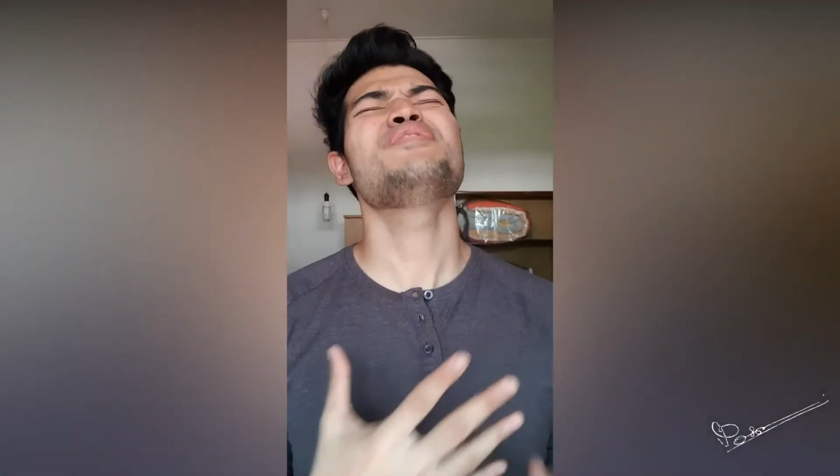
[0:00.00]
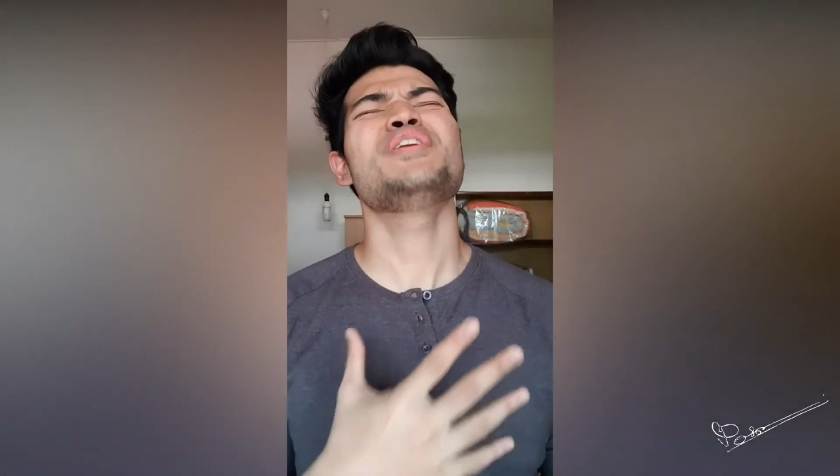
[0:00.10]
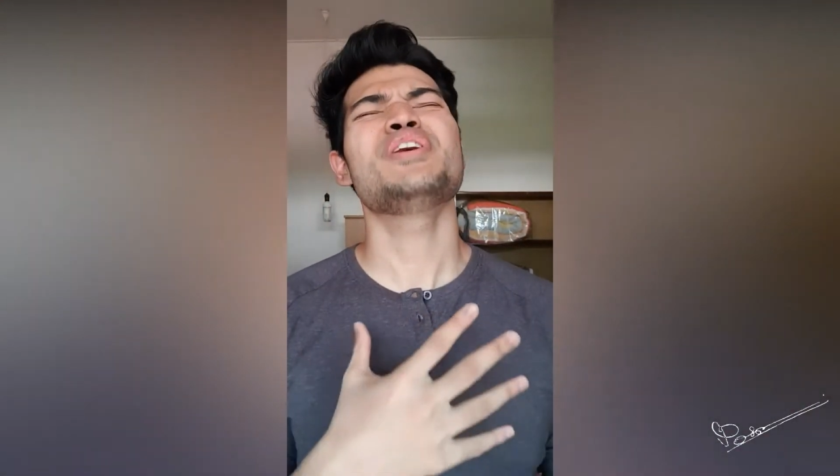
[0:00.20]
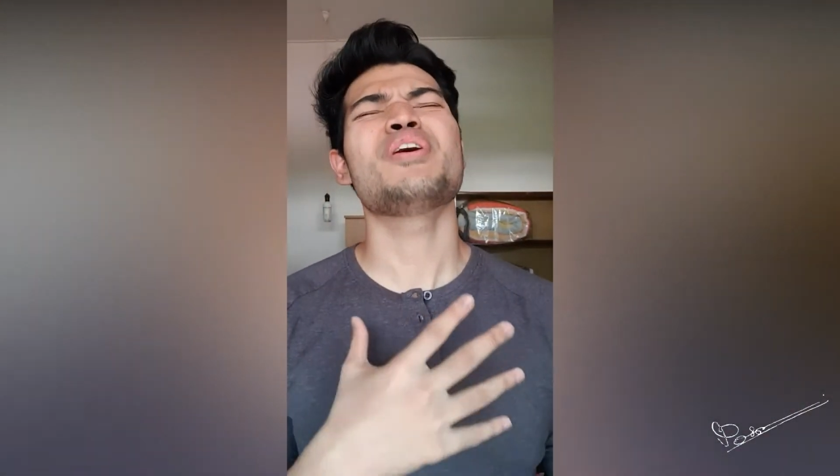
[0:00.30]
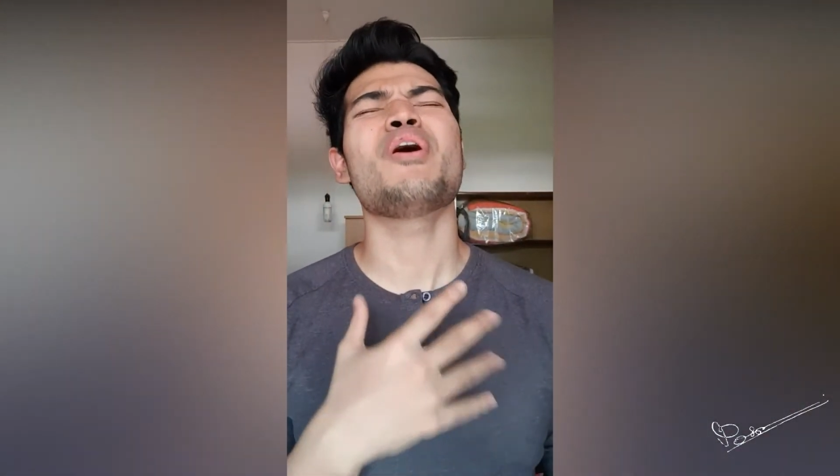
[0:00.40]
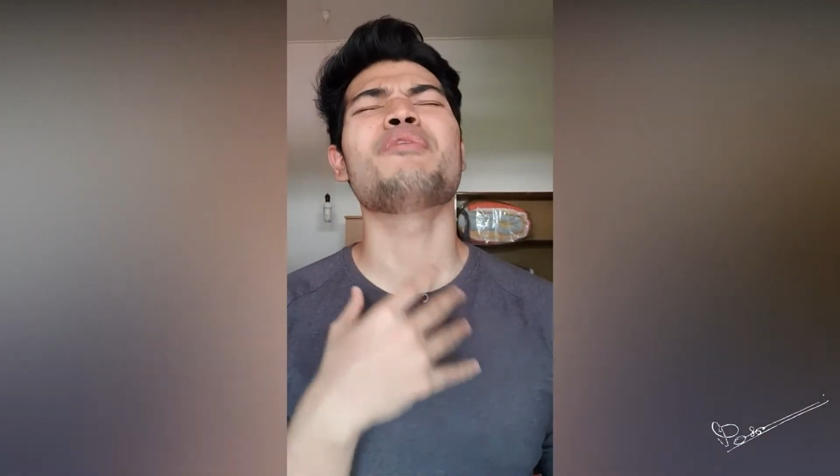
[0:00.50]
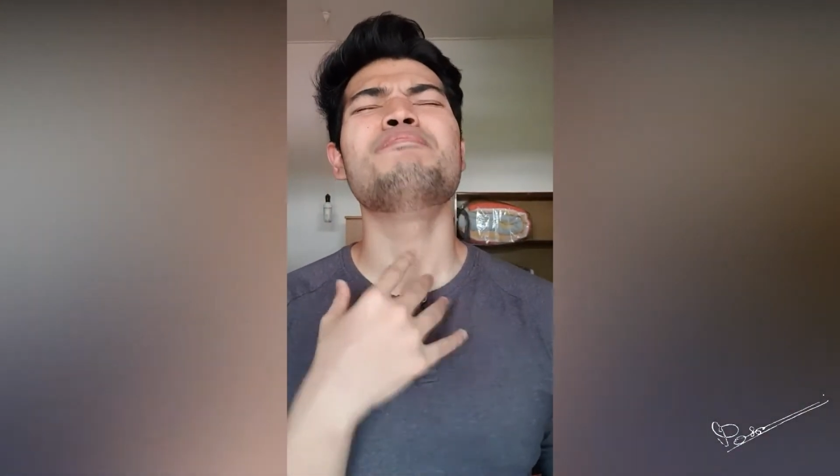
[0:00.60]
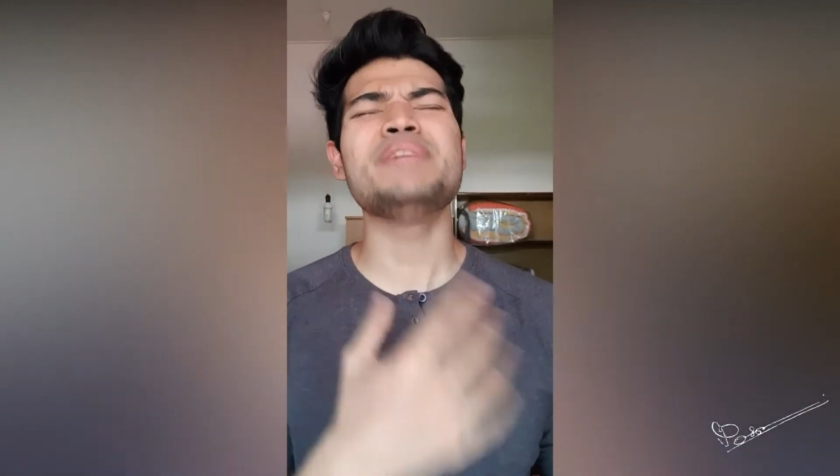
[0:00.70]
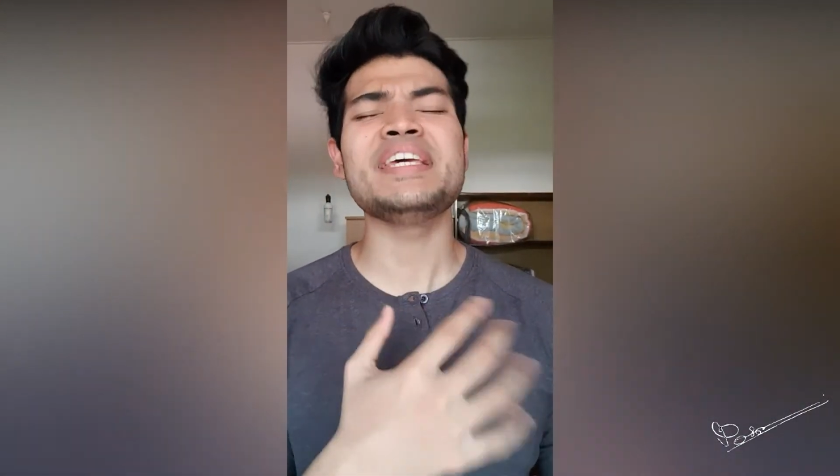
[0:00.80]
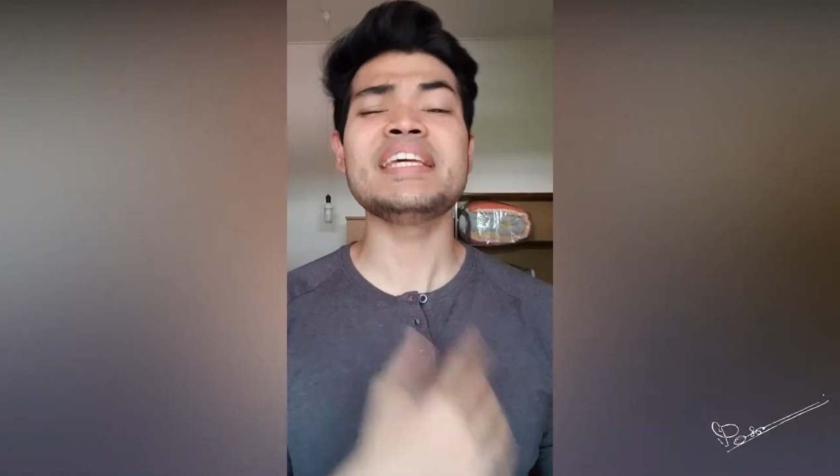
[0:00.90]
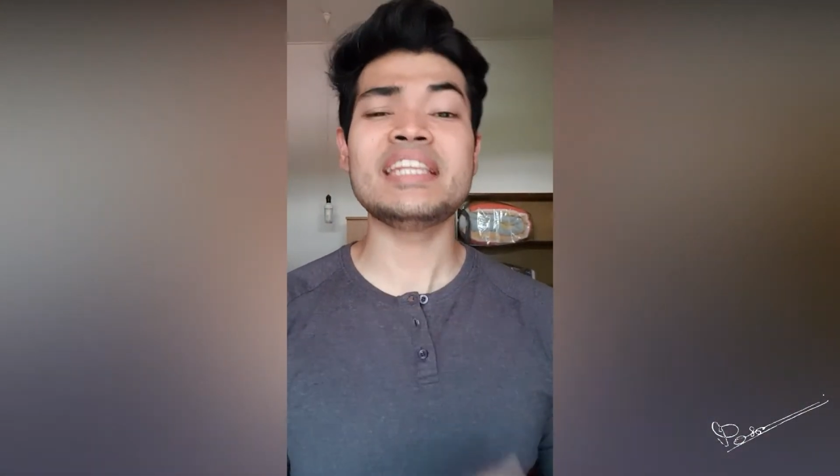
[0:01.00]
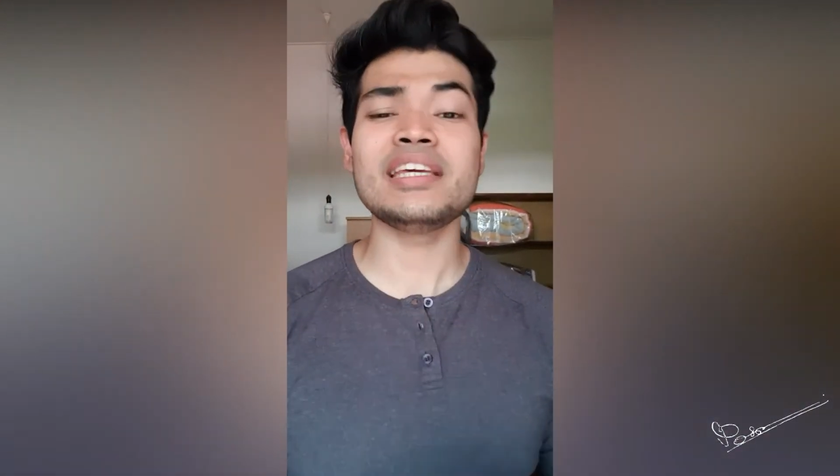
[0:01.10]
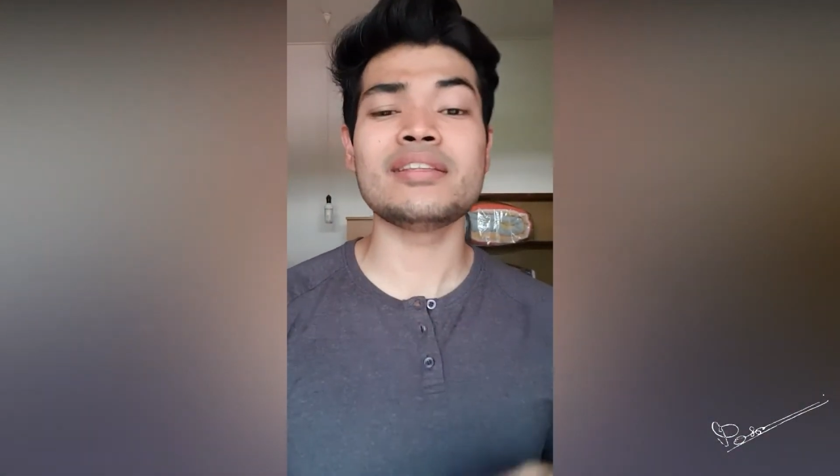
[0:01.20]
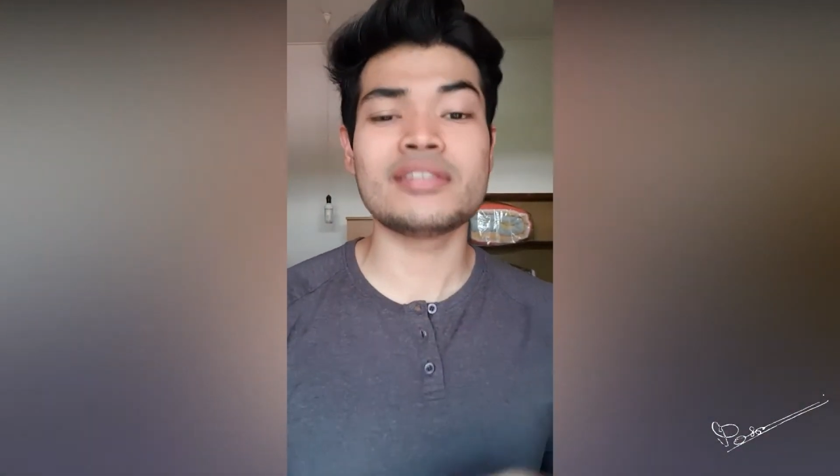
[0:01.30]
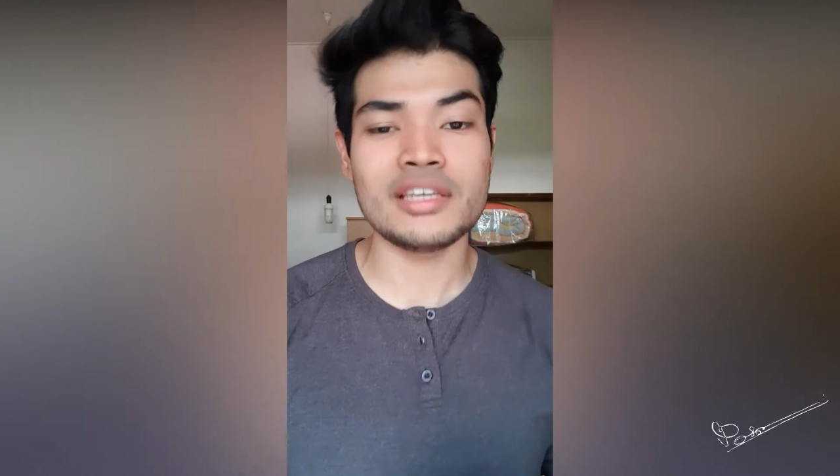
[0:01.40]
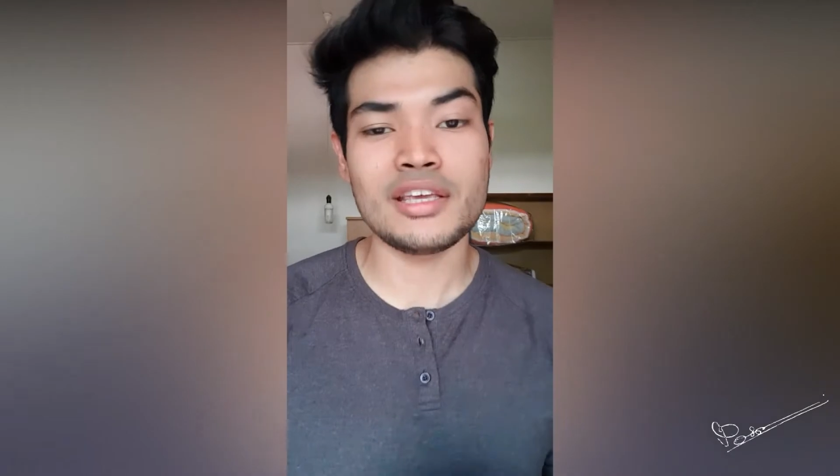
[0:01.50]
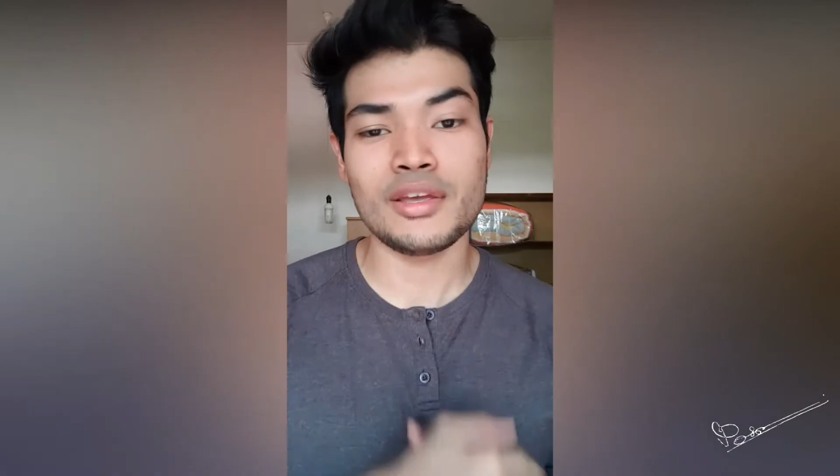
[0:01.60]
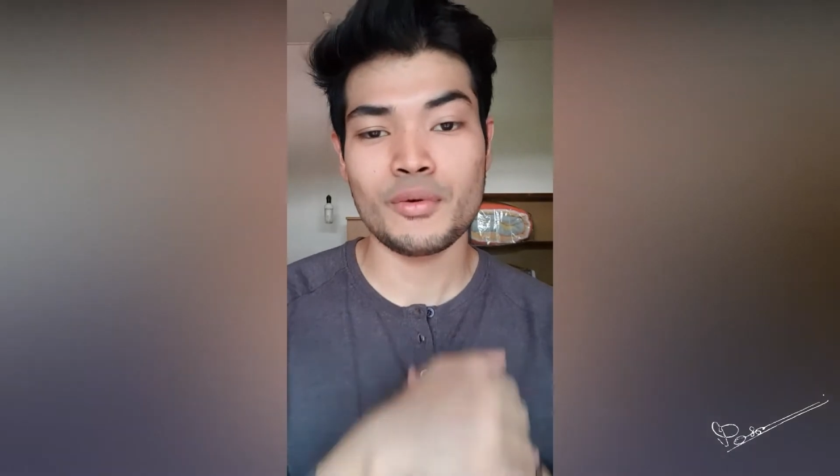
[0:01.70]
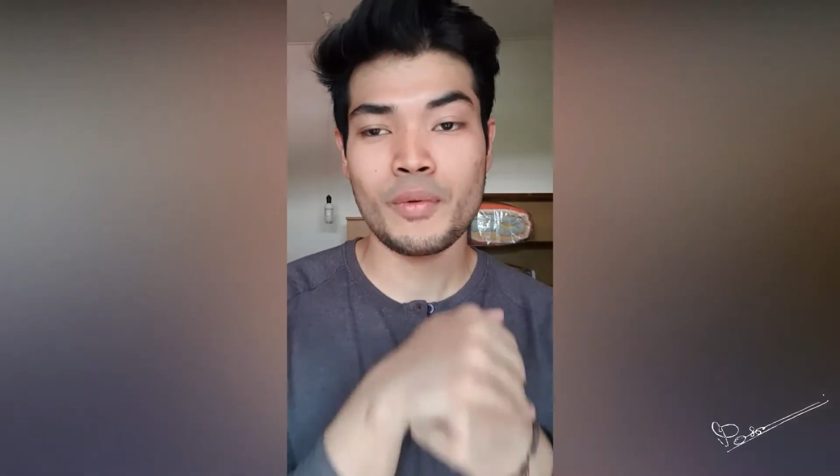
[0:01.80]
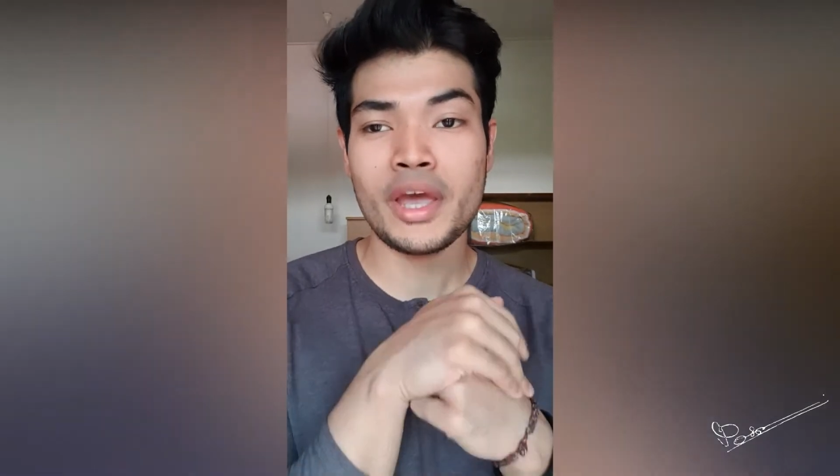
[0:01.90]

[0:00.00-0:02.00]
video of BDT,